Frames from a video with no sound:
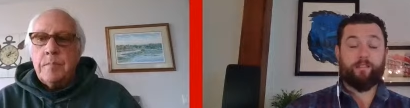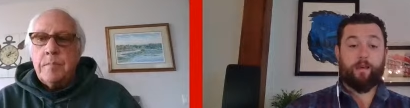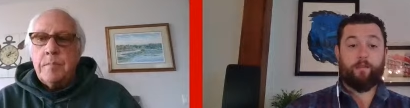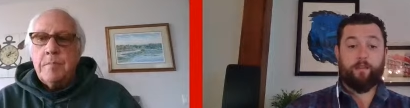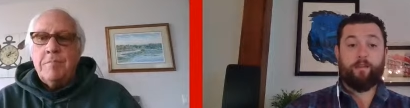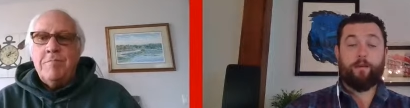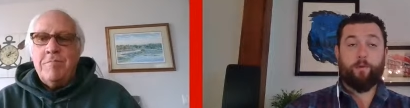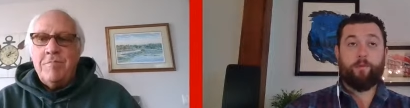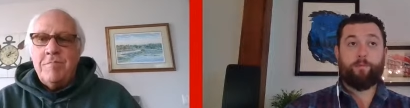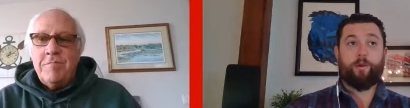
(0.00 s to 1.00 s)
Speaker 1: uh, it
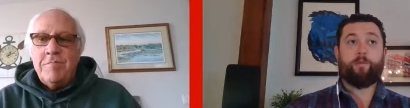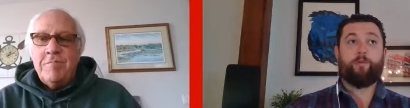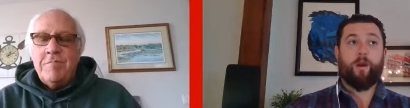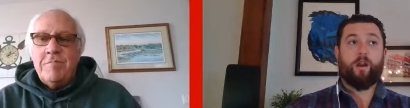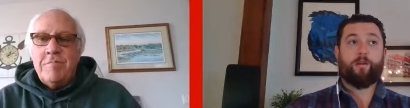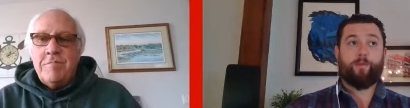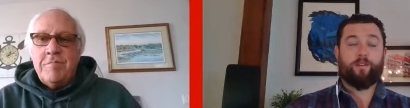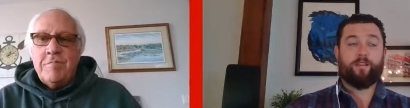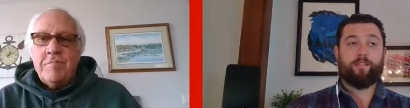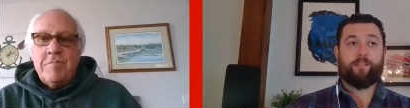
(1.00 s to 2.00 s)
would be pretty
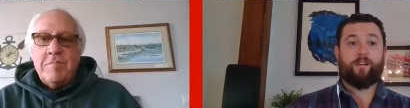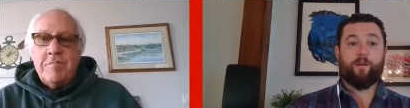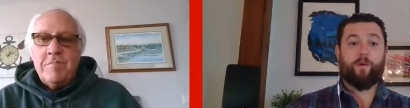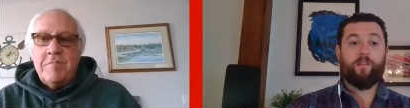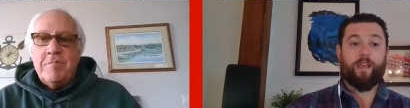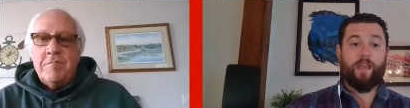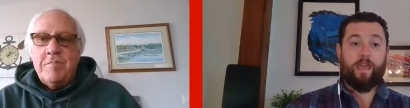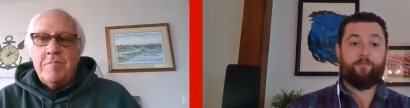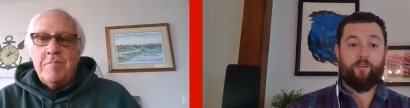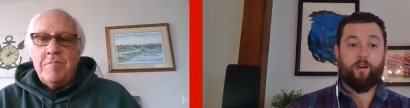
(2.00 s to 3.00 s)
remarkable considering where they
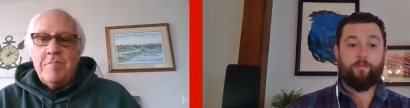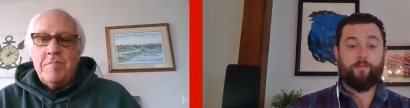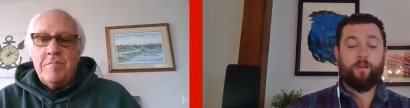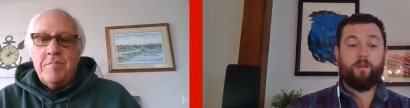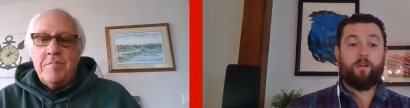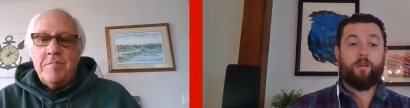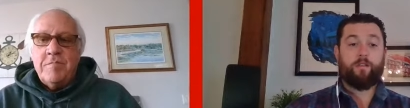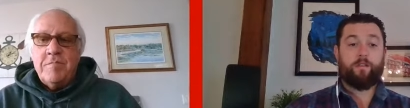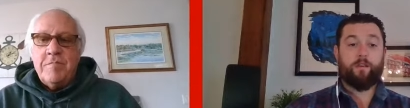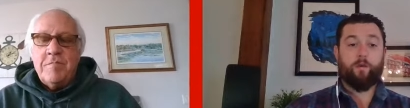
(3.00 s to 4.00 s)
came from
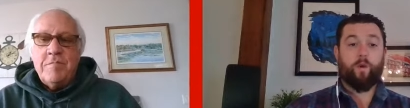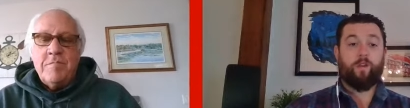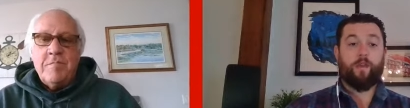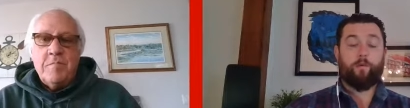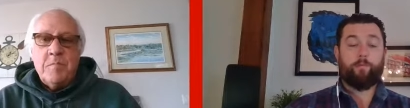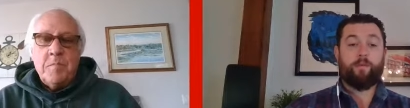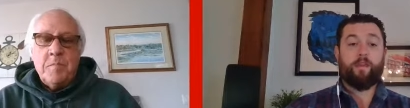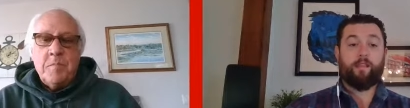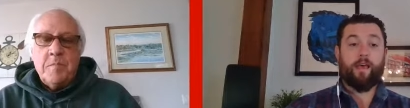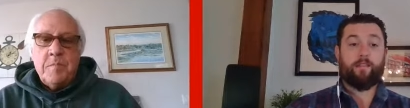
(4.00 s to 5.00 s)
to where they would
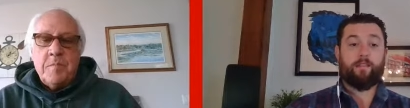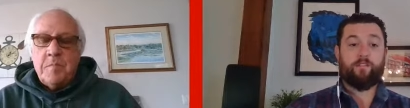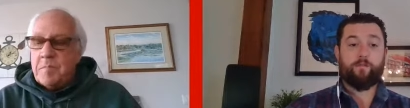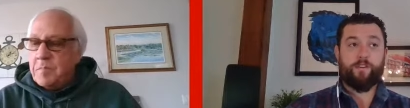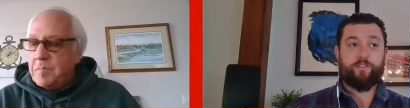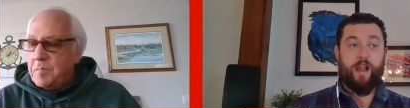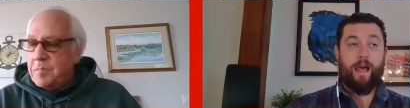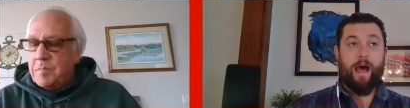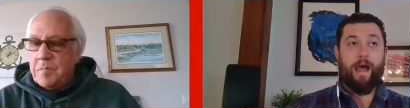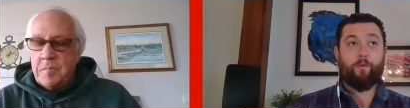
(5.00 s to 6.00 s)
be at that situation.
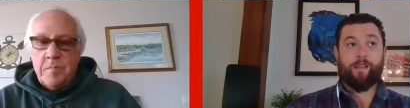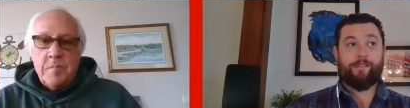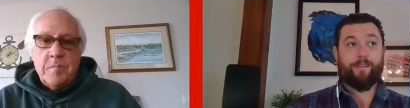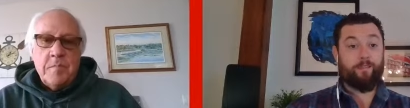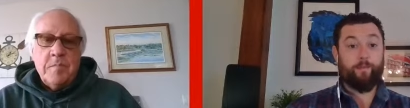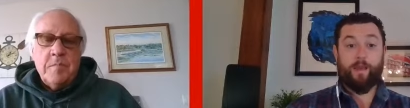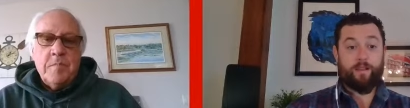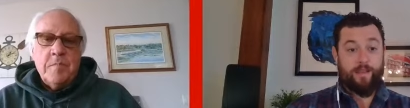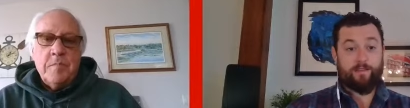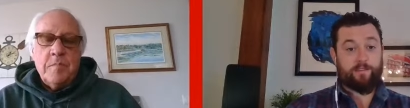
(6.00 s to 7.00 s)
I, I would
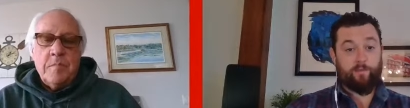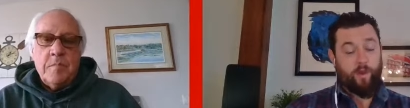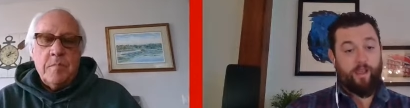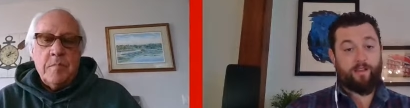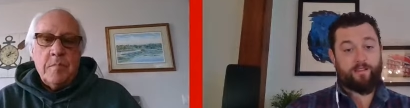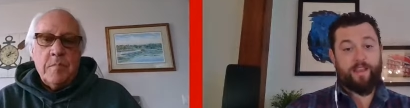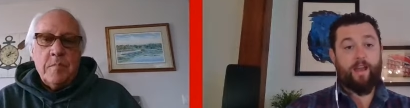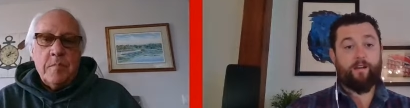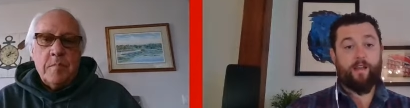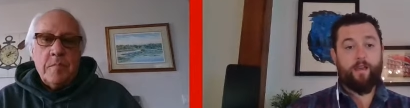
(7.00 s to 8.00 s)
anticipate Texas winning on
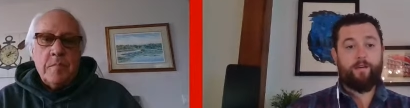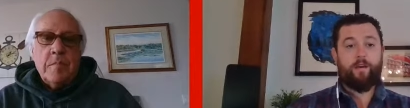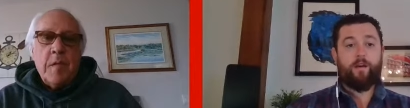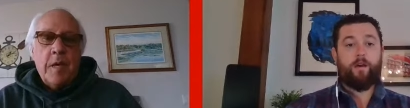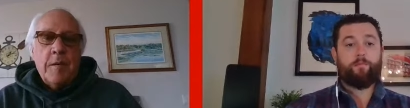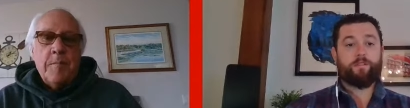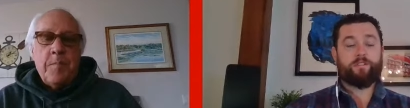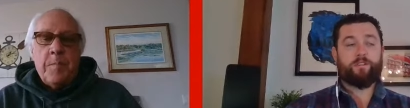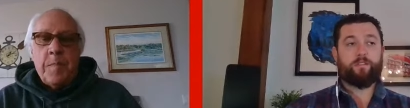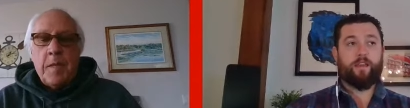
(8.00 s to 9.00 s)
Saturday, yeah.
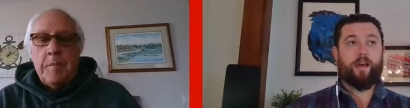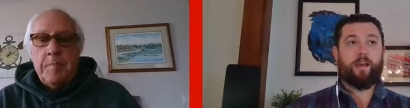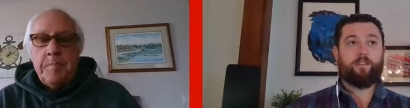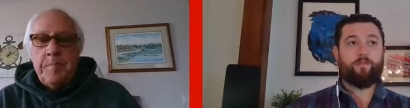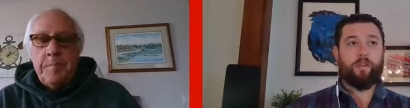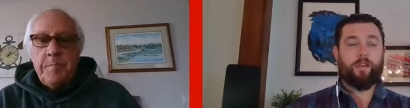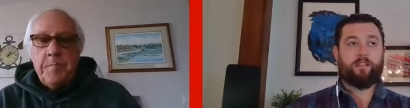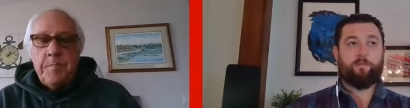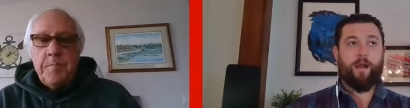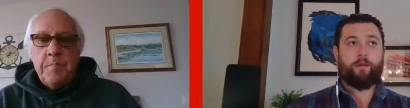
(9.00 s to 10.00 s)
but certainly I do think
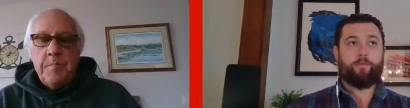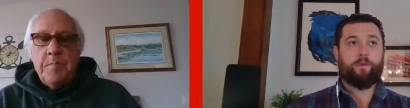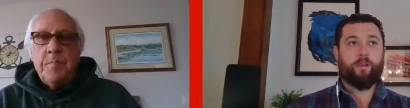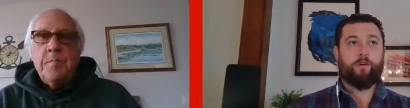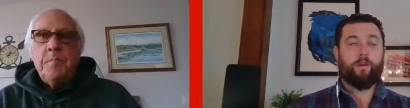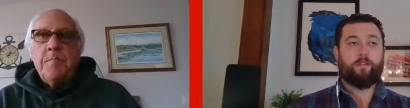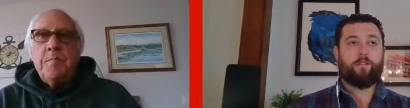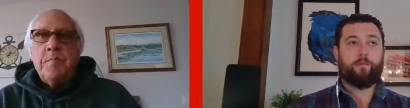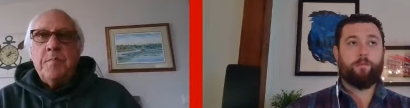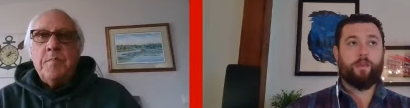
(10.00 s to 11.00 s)
it's probably going
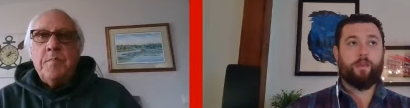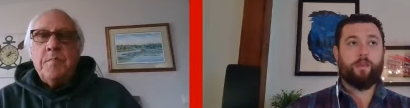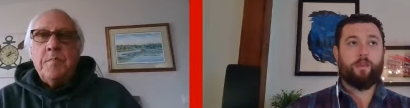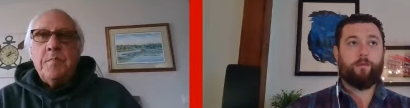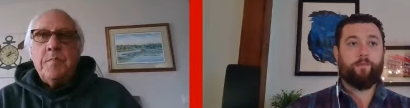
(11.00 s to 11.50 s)
to be